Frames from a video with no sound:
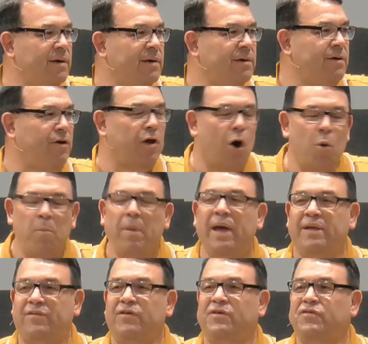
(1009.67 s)
Don't make
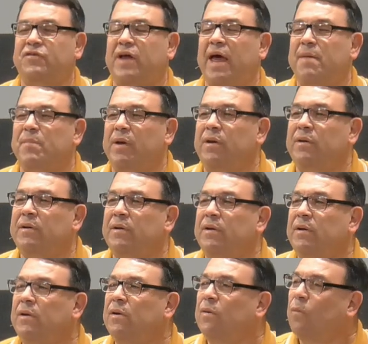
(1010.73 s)
this statement.
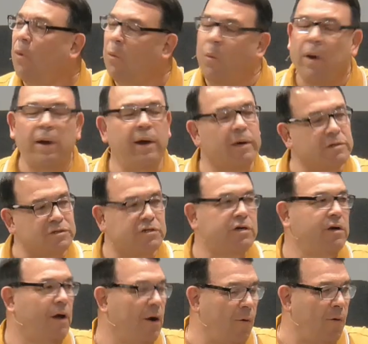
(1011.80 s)
Well, what else could
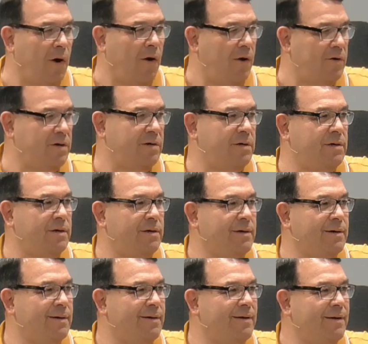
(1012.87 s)
go wrong?
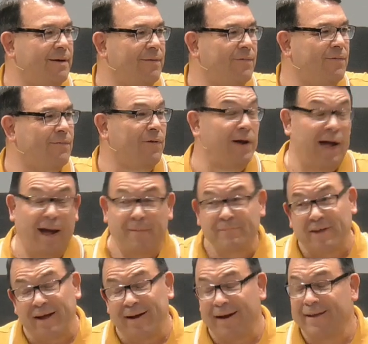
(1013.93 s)
Well, I'm
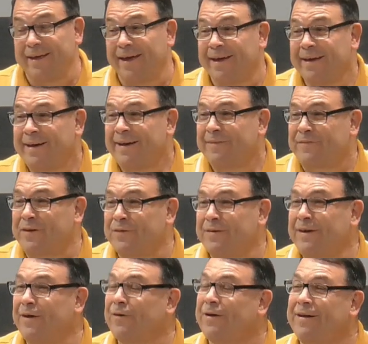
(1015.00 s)
telling you, you're,
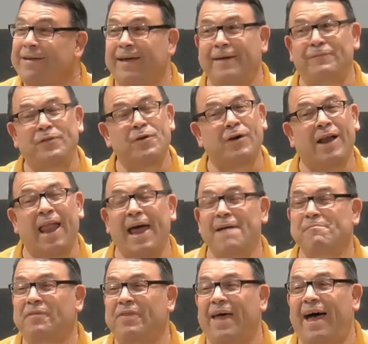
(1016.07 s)
you're, if you're
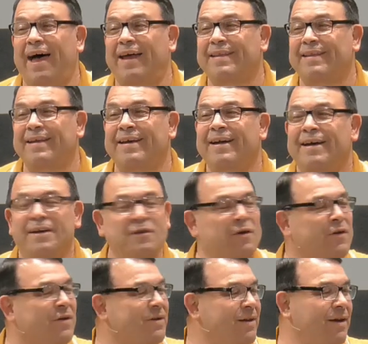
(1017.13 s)
claiming that, then
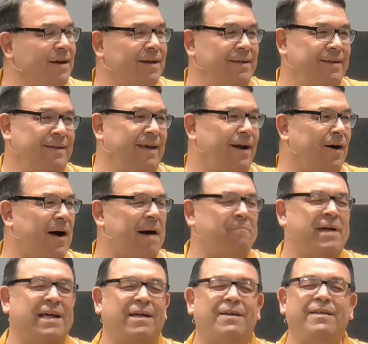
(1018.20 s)
you're, you know, I'm
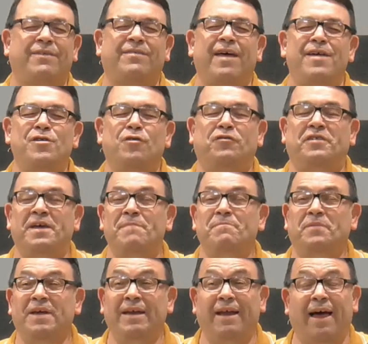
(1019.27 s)
not saying you're
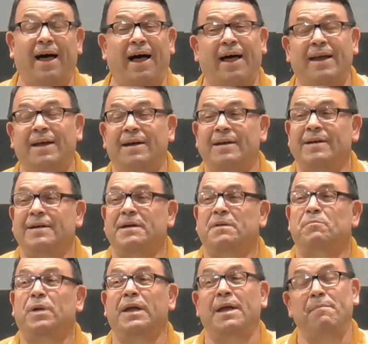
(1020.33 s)
tempting God,
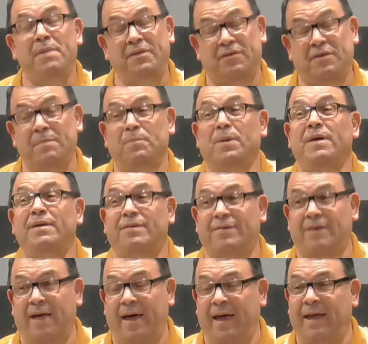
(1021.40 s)
but let me simply
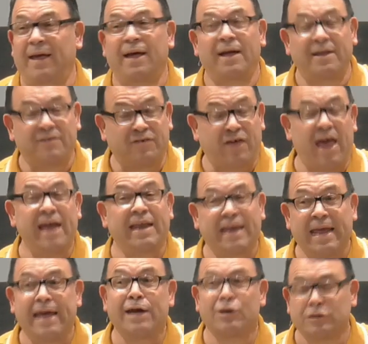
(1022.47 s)
say, Satan
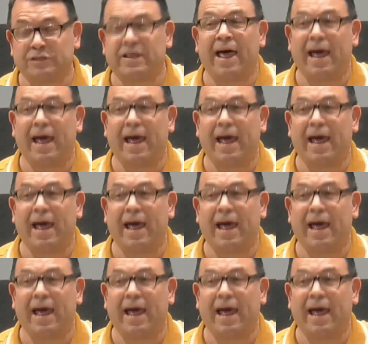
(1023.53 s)
hears that